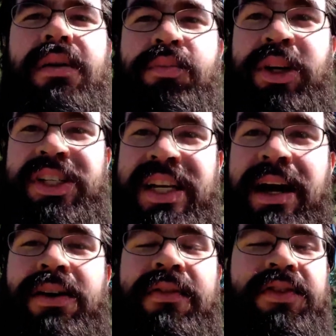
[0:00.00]
print it
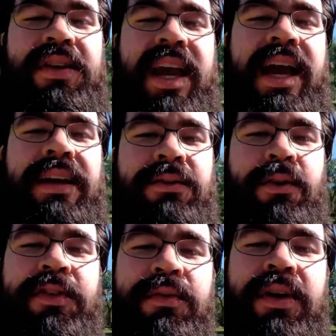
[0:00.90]
out if you can, or
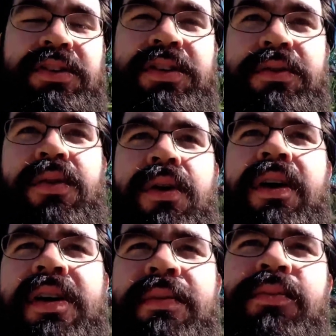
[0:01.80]
if you want to, or
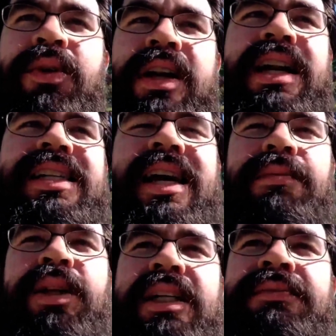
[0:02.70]
put it on a
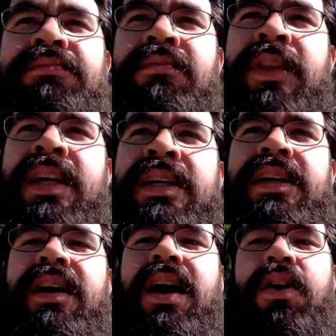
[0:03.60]
tablet.
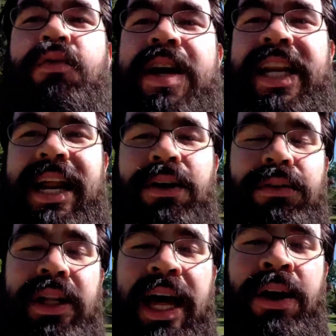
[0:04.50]
Read it out
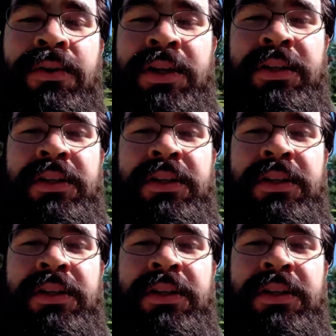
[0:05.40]
loud.